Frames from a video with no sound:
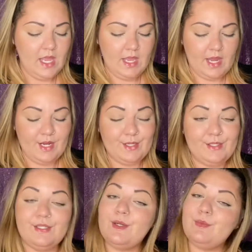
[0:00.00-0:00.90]

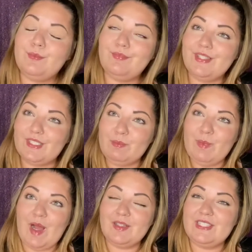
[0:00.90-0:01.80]
And this
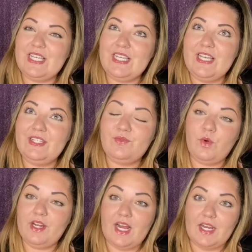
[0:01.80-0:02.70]
box is
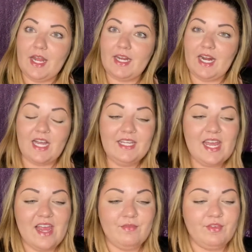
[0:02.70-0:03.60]
$49.99
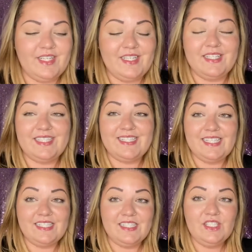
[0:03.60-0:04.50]
every
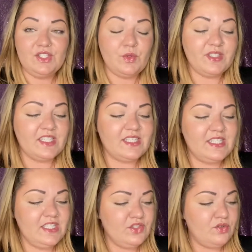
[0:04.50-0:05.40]
season. So it's a
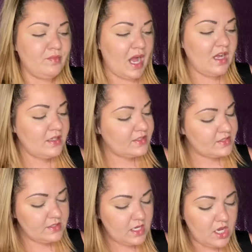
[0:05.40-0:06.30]
seasonal
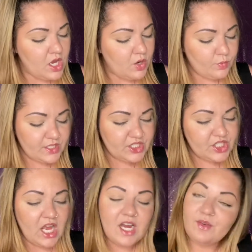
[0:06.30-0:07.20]
box, which
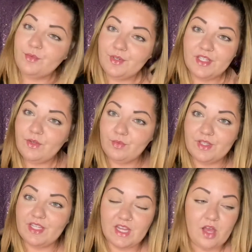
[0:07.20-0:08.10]
I really,
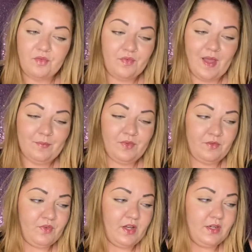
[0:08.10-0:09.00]
really love
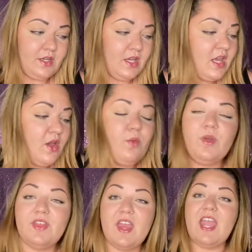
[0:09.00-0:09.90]
Fabfitfun
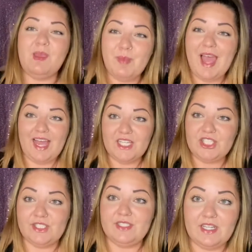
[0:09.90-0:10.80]
with a
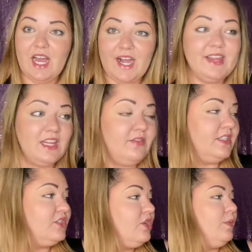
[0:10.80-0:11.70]
passion. I love
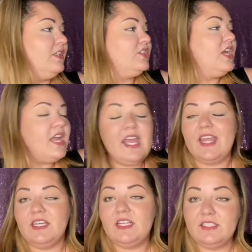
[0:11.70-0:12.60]
it so much.
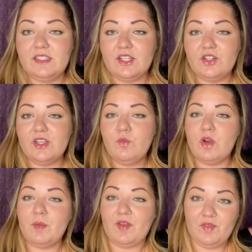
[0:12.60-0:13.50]
It is literally one
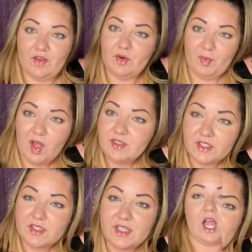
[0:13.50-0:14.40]
of my favorite
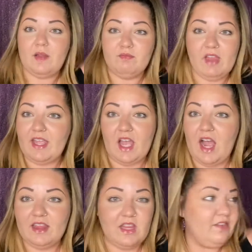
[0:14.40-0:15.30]
boxes to get. Like, I
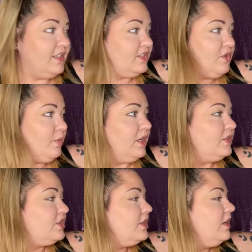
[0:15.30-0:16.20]
love it so much.